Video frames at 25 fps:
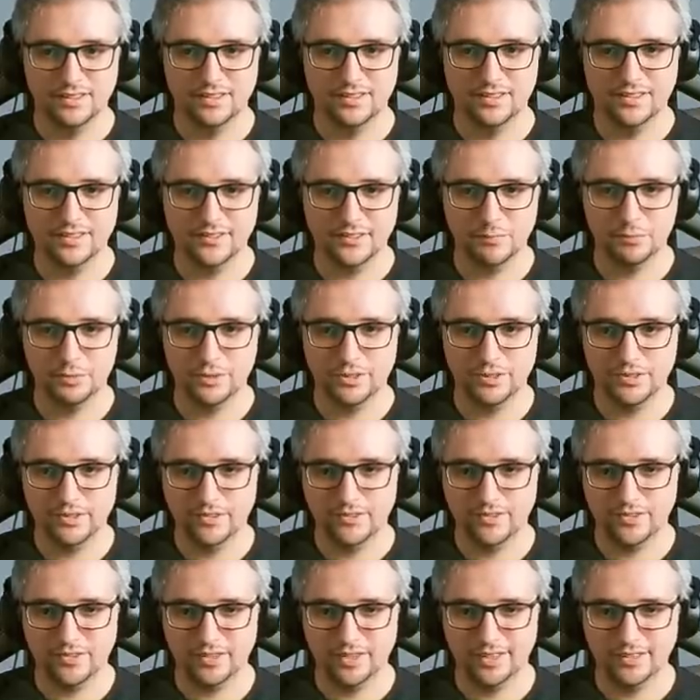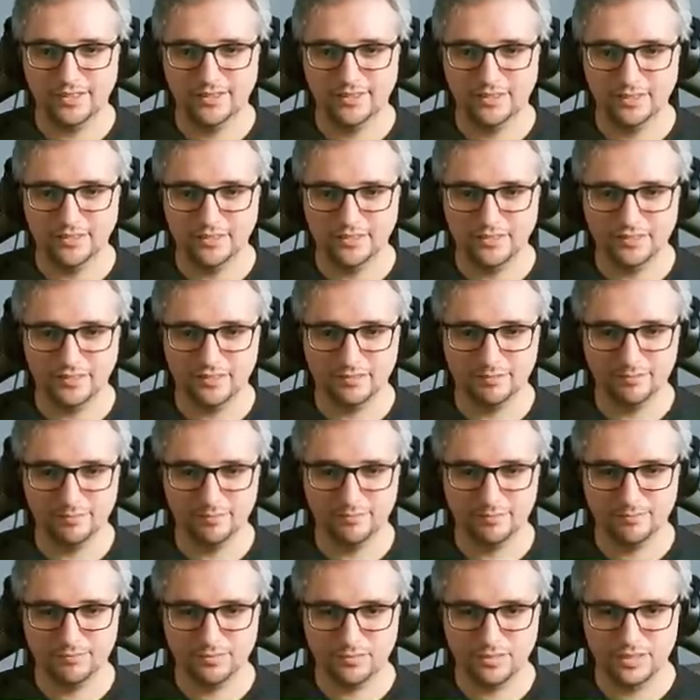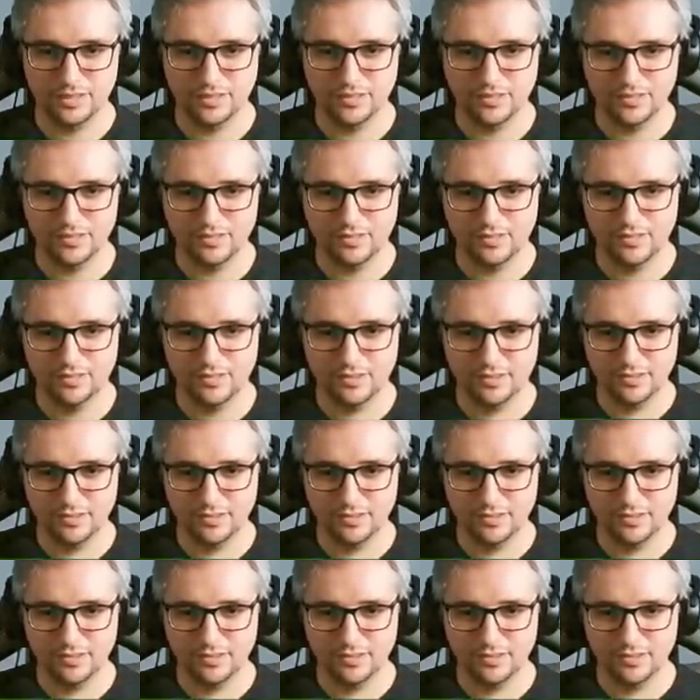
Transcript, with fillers: This part, like this little